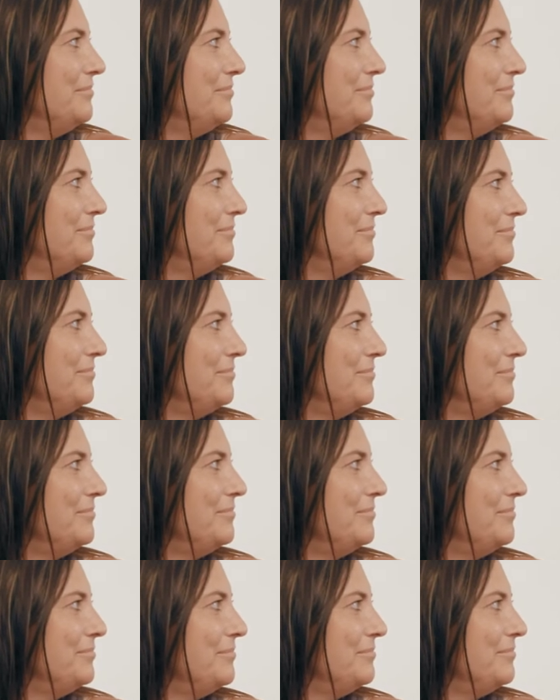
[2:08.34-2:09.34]

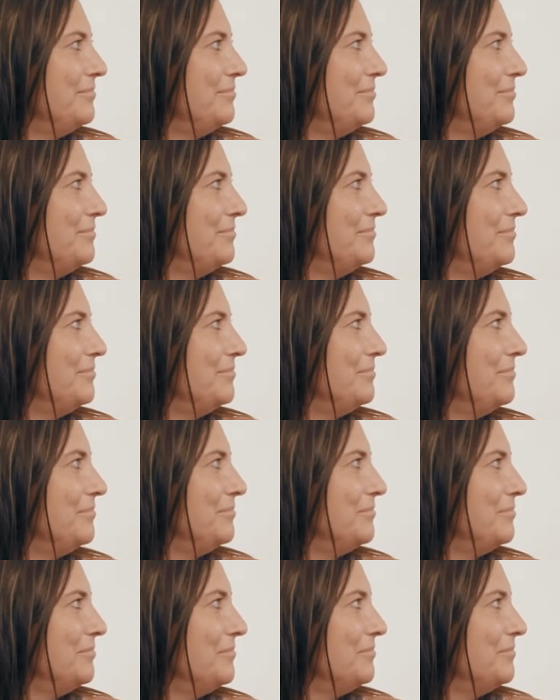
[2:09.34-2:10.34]

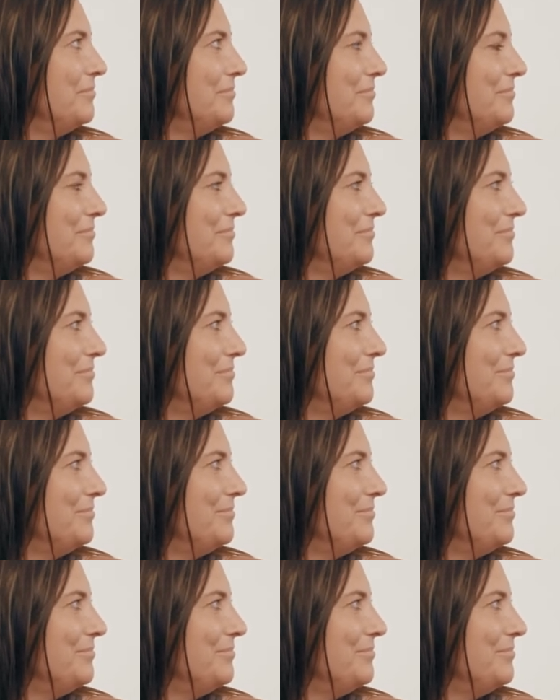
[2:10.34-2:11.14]
This person isn't speaking.